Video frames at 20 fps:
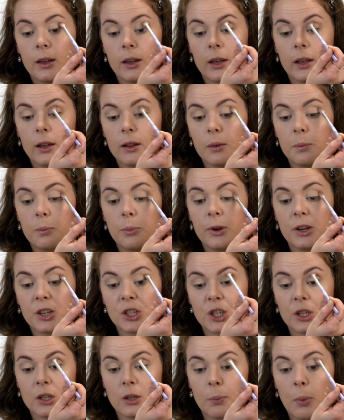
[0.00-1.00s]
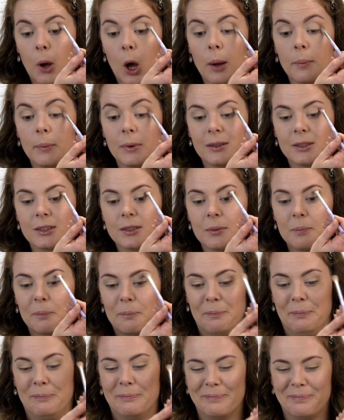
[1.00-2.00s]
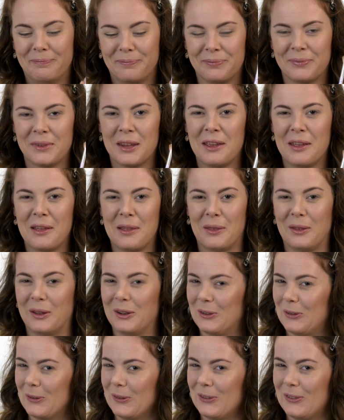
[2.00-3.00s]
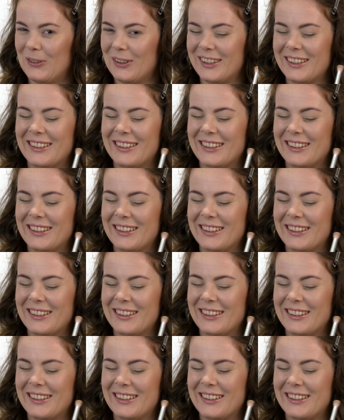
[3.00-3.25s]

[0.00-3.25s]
in the pressure department. That's what she